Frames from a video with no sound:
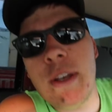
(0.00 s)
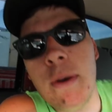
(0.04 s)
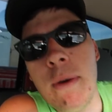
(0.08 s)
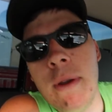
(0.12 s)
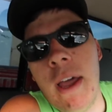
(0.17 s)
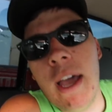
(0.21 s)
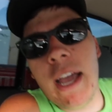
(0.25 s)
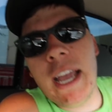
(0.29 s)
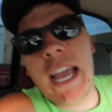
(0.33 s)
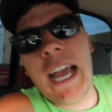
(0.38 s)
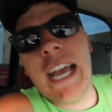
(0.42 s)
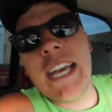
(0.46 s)
What's going
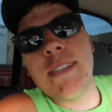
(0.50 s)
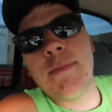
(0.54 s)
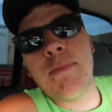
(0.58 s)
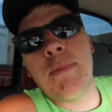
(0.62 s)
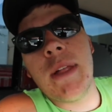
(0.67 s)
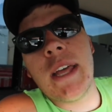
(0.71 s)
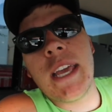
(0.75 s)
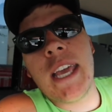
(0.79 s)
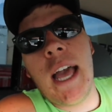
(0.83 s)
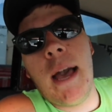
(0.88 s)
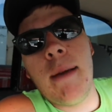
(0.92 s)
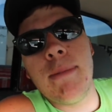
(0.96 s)
on guys?
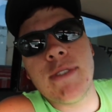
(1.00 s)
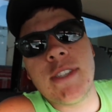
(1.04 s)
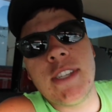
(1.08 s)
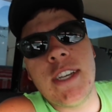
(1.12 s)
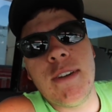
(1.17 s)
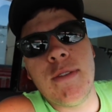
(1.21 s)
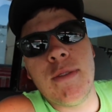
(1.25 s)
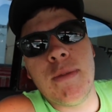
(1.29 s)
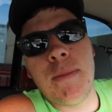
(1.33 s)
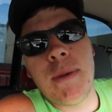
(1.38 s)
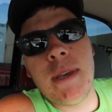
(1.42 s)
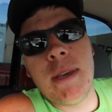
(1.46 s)
Blake Albertson
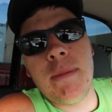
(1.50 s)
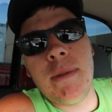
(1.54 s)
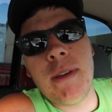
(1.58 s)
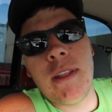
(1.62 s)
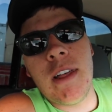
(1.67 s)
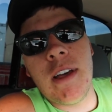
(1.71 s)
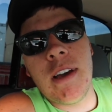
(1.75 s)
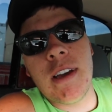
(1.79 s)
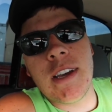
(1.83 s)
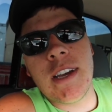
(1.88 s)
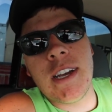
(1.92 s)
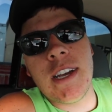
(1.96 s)
here with B&B
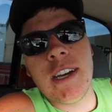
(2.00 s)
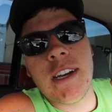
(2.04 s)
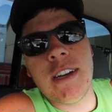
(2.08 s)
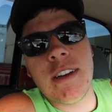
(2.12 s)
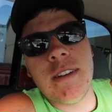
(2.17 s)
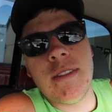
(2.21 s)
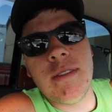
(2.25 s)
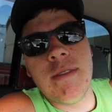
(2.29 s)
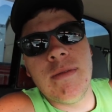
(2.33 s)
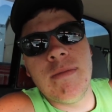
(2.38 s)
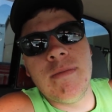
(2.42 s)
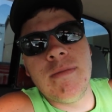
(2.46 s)
Lawn
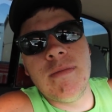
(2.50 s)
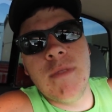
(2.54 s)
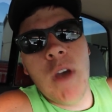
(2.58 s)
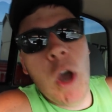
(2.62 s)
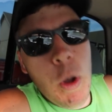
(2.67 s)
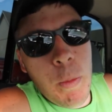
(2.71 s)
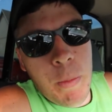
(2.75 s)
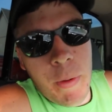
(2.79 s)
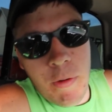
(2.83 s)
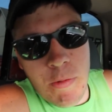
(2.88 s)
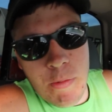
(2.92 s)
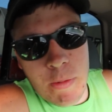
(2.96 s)
Care.
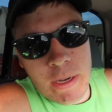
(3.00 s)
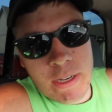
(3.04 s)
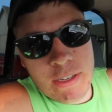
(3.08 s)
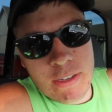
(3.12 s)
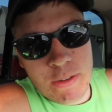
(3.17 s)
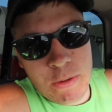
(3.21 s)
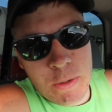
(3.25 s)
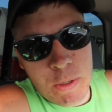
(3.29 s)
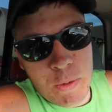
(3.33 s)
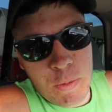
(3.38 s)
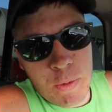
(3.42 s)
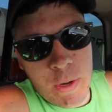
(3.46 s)
Hope
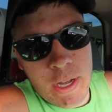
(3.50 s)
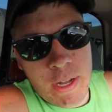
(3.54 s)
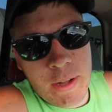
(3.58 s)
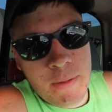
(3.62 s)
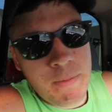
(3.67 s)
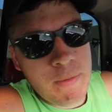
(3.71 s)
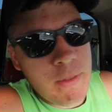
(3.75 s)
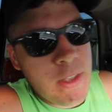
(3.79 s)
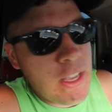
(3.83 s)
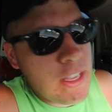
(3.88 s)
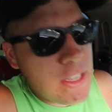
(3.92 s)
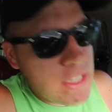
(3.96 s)
everybody's doing
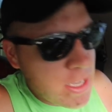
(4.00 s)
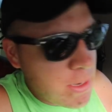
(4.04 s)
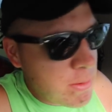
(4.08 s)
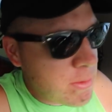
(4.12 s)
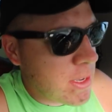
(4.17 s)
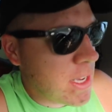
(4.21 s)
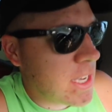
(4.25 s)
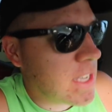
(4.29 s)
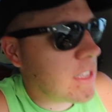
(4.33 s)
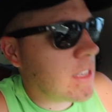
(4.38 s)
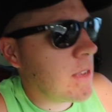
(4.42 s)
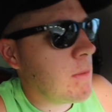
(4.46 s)
well. It
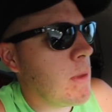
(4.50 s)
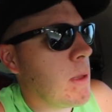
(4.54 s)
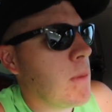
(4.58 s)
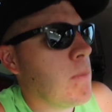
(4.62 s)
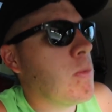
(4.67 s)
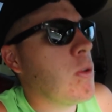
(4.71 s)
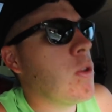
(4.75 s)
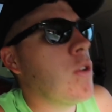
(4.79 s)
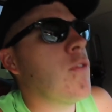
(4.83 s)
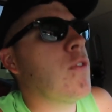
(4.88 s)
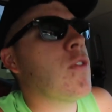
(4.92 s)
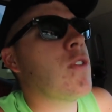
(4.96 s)
seems like it's going to be a
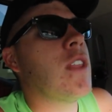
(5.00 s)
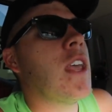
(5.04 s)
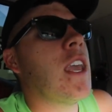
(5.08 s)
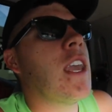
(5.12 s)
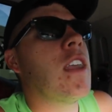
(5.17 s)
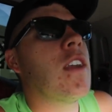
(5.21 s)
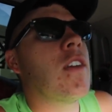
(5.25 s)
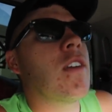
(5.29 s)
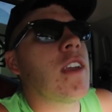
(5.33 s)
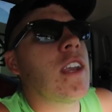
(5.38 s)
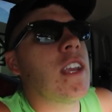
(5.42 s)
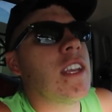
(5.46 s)
beautiful
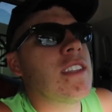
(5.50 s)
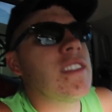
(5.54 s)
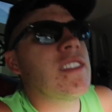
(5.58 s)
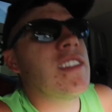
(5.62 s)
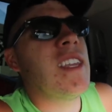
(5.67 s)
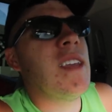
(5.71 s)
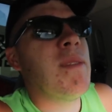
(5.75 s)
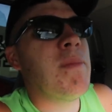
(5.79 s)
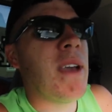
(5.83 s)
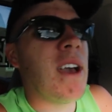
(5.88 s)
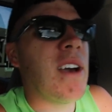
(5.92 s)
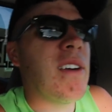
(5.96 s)
day here in Kansas
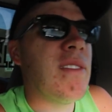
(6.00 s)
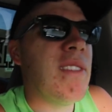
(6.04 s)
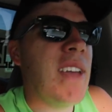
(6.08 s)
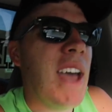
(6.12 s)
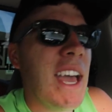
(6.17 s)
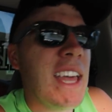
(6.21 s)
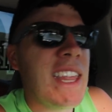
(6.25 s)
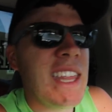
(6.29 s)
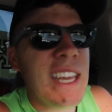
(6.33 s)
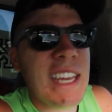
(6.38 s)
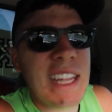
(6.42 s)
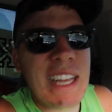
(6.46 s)
City, about
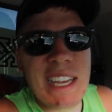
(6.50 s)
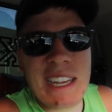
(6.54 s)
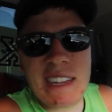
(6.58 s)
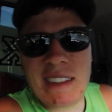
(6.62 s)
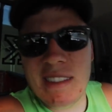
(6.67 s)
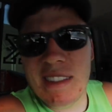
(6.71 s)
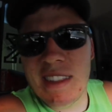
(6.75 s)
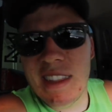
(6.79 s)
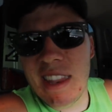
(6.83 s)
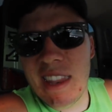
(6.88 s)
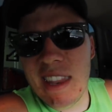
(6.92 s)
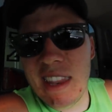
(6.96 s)
I think like
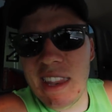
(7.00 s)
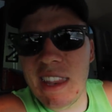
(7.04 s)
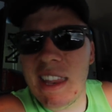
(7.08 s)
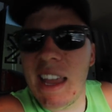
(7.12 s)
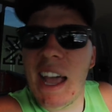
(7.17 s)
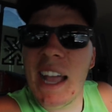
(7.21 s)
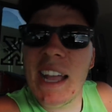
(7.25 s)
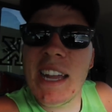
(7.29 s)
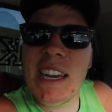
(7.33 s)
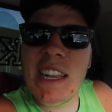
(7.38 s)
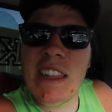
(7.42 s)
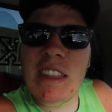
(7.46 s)

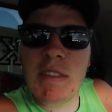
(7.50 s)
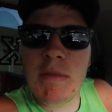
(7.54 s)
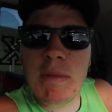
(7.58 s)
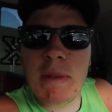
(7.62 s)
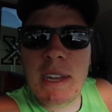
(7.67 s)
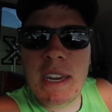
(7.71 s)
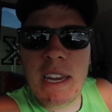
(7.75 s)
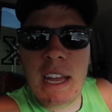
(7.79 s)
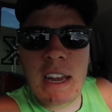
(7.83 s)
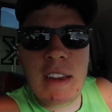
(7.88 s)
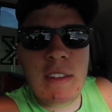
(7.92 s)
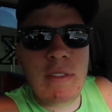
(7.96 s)

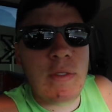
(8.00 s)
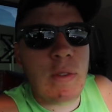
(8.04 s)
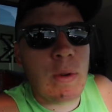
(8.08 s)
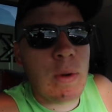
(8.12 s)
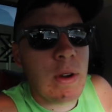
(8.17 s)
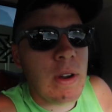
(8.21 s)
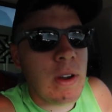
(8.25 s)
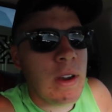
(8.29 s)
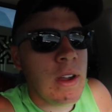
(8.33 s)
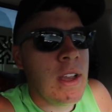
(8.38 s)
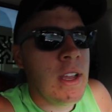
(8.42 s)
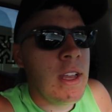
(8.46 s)
93,
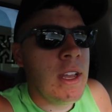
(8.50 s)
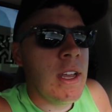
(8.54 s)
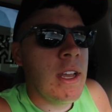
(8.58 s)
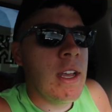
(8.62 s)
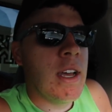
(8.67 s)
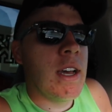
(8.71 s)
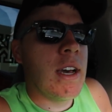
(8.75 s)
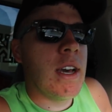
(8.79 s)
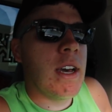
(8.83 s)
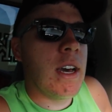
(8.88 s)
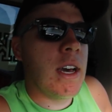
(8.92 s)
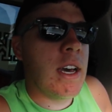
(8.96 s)
94.
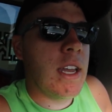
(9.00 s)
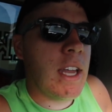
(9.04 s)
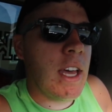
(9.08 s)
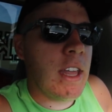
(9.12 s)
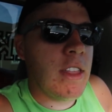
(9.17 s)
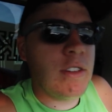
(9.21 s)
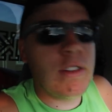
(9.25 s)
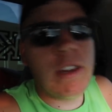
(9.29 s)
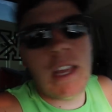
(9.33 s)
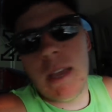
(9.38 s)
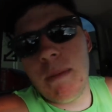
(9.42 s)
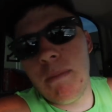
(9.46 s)

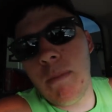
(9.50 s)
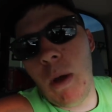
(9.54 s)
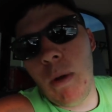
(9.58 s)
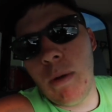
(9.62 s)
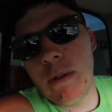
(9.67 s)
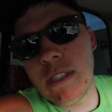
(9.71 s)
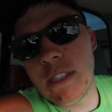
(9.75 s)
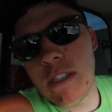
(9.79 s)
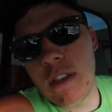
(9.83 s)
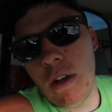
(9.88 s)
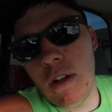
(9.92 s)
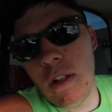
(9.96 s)
Another day
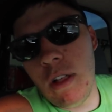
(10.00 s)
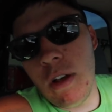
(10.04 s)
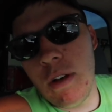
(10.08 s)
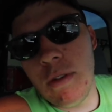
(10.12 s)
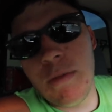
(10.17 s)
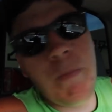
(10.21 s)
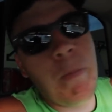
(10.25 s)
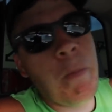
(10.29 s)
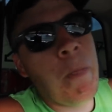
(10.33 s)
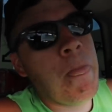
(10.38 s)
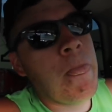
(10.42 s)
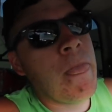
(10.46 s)
mowing
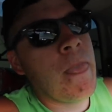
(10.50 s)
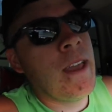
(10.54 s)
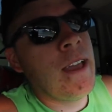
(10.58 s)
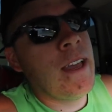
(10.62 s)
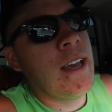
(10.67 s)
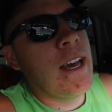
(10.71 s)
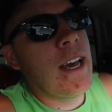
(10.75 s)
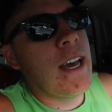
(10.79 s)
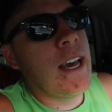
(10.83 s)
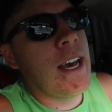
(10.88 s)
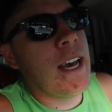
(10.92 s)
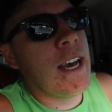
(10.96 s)
solo.
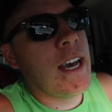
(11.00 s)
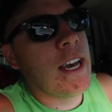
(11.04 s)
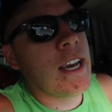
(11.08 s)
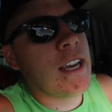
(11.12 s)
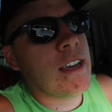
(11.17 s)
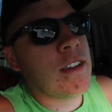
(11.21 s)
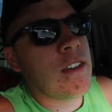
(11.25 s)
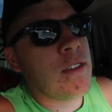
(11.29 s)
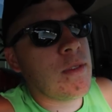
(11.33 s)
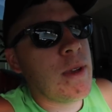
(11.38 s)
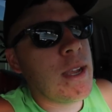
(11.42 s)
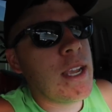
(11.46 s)

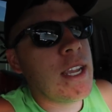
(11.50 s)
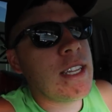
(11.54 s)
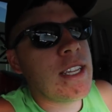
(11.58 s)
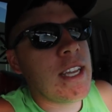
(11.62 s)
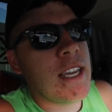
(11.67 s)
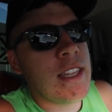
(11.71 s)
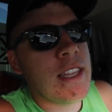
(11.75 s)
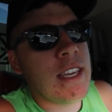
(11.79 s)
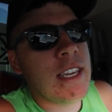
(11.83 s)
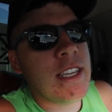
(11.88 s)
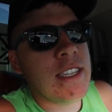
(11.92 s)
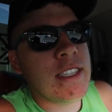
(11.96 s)
Uh, Grant
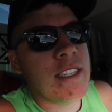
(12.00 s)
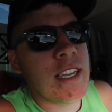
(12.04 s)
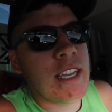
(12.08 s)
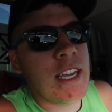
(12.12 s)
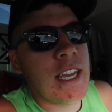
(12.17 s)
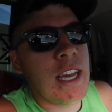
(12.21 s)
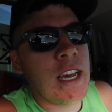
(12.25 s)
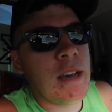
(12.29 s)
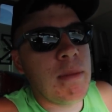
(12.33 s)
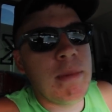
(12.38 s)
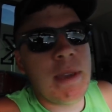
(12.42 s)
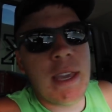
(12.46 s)
I think is going
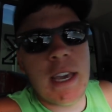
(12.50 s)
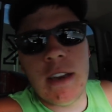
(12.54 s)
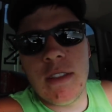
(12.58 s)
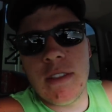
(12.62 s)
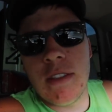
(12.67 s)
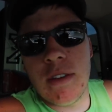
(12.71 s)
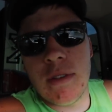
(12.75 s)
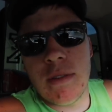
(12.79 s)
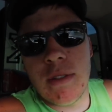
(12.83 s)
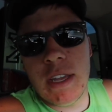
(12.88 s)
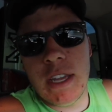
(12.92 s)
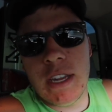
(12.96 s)
to help me out
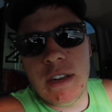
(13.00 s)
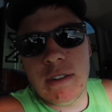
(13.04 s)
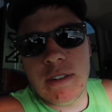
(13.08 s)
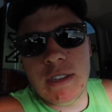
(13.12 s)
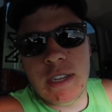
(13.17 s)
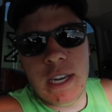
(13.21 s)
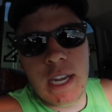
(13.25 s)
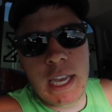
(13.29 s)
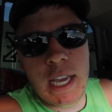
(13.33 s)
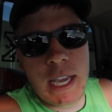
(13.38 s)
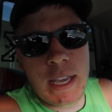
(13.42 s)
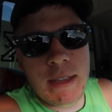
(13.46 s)
though later
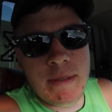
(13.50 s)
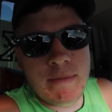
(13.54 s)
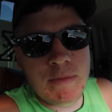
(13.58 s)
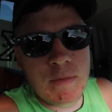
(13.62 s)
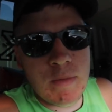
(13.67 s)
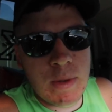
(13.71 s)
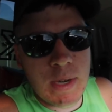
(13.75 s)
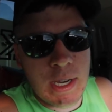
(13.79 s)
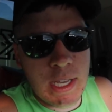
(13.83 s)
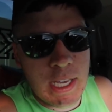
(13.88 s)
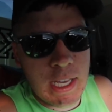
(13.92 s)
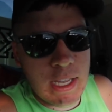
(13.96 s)
today
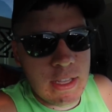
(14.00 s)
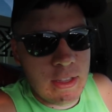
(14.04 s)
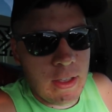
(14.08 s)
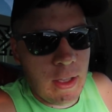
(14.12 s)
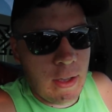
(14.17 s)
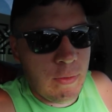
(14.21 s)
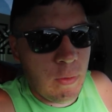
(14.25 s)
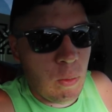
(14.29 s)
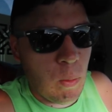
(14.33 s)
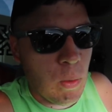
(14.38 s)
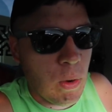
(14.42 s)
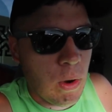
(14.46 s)
when he gets
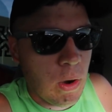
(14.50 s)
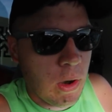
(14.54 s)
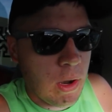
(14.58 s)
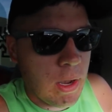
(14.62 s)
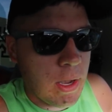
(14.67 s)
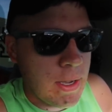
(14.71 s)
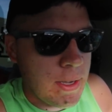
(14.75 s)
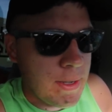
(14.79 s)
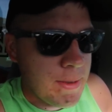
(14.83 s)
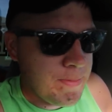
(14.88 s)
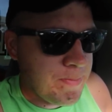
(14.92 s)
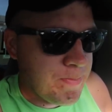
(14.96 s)
off
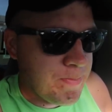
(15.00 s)
work.